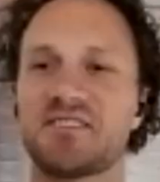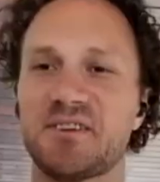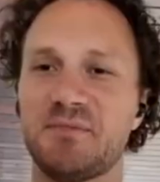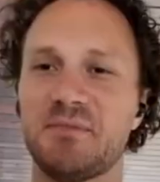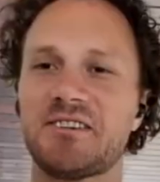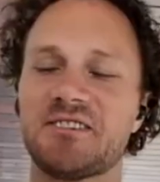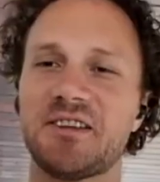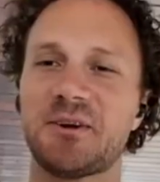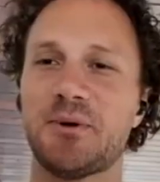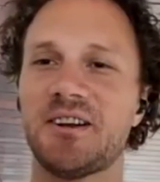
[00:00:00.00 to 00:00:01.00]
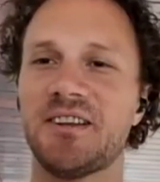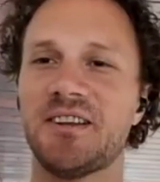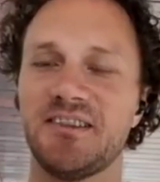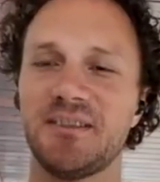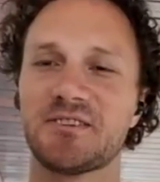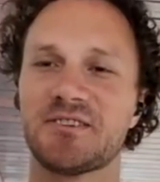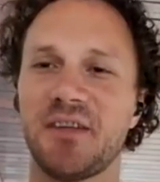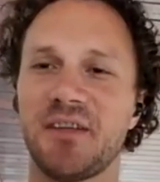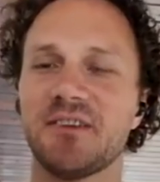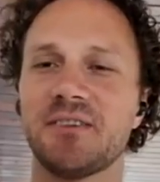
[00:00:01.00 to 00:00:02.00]
you mentioned liquidity. There's
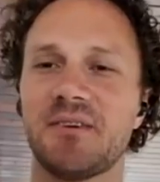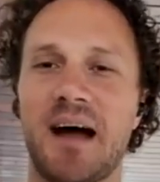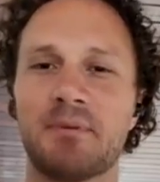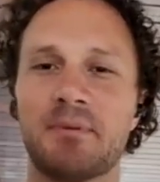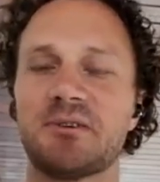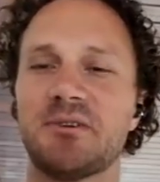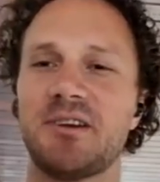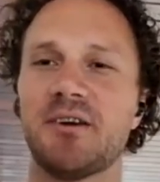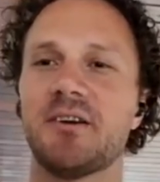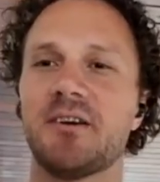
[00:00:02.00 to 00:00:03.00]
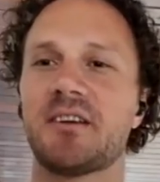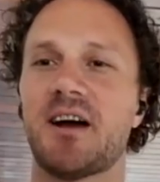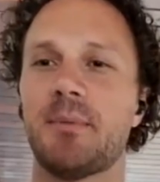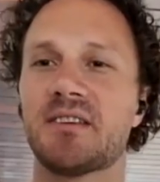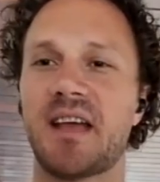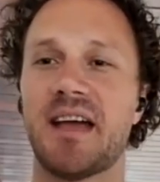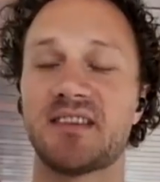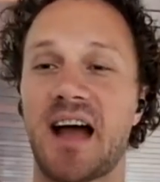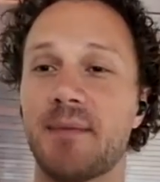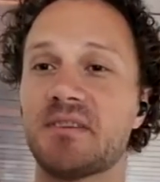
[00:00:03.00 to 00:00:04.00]
another opportunity to earn income as
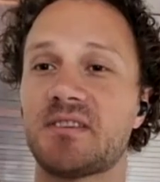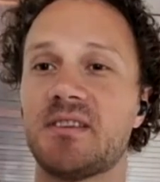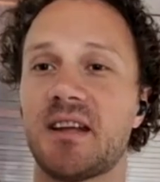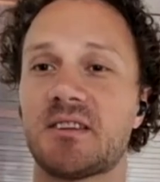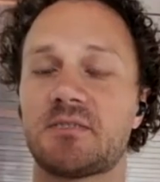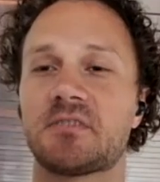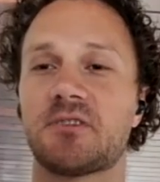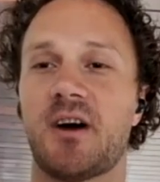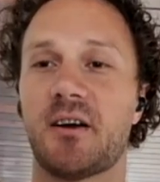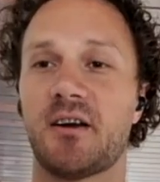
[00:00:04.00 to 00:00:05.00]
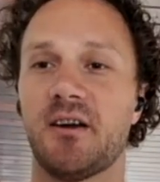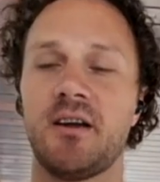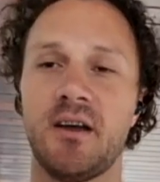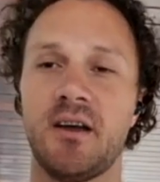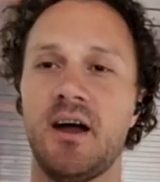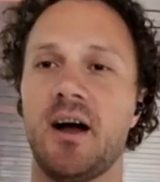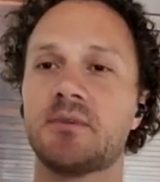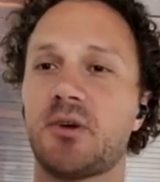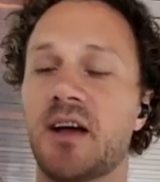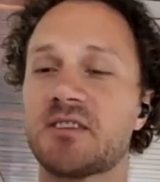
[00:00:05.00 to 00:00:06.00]
IBC gets stronger.
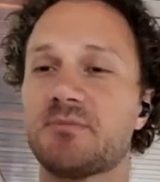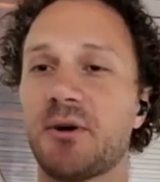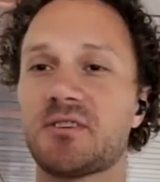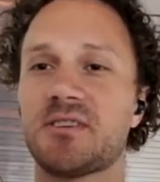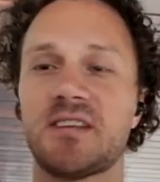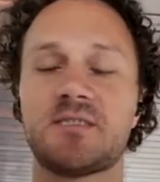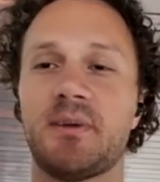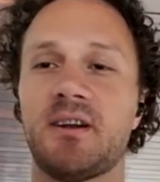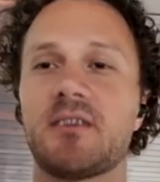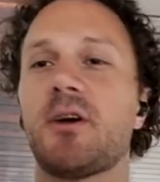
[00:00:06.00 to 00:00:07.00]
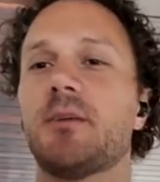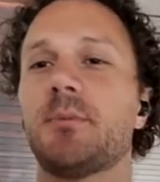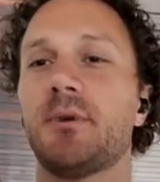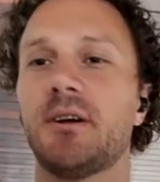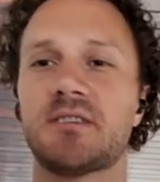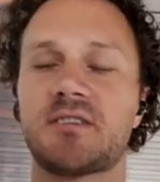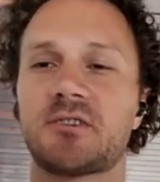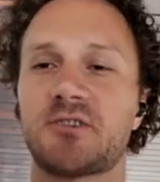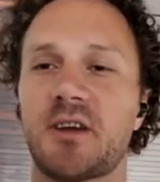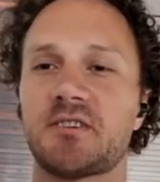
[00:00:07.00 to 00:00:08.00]
So Osmosis has been an incredible
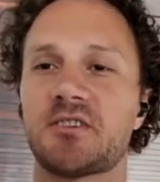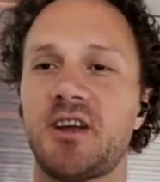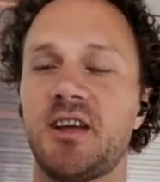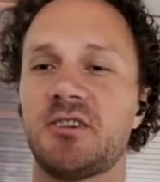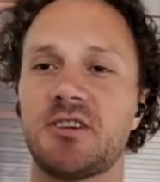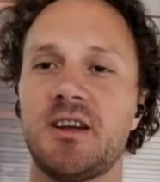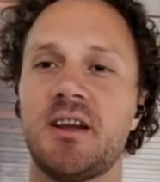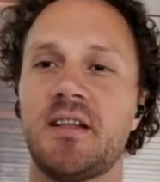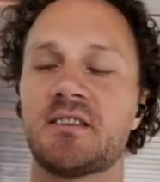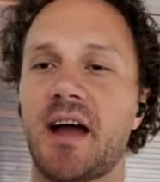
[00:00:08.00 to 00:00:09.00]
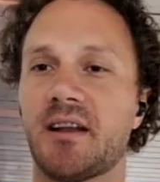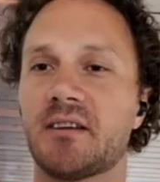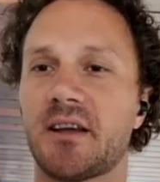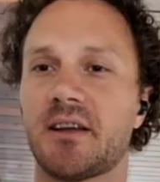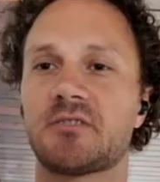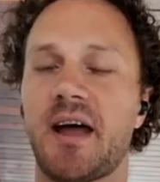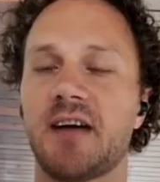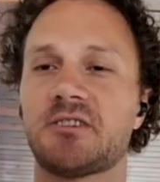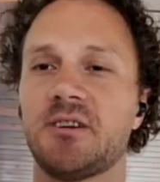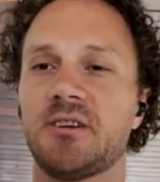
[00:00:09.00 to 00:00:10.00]
decentralized exchange that's gotten a ton of
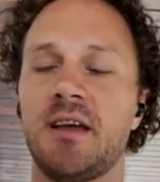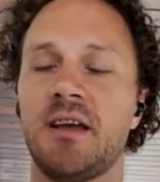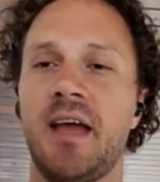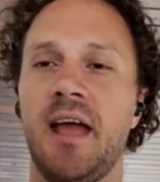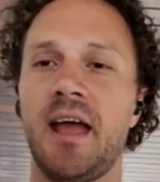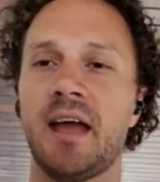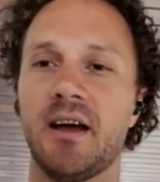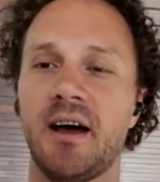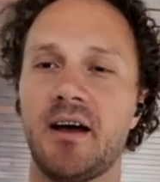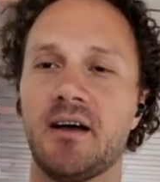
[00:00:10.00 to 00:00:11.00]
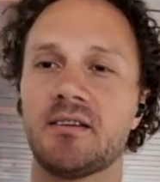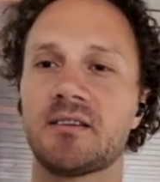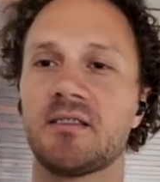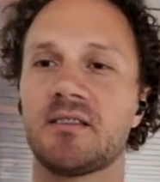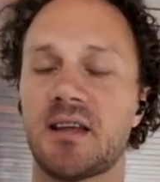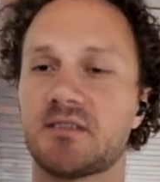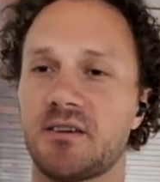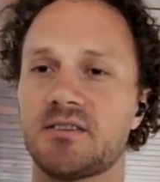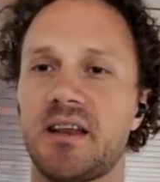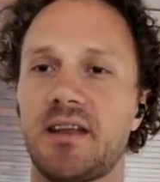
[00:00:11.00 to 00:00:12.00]
traction. And the
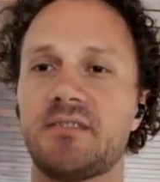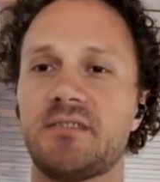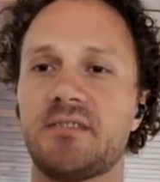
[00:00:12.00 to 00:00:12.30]
Sentinel's native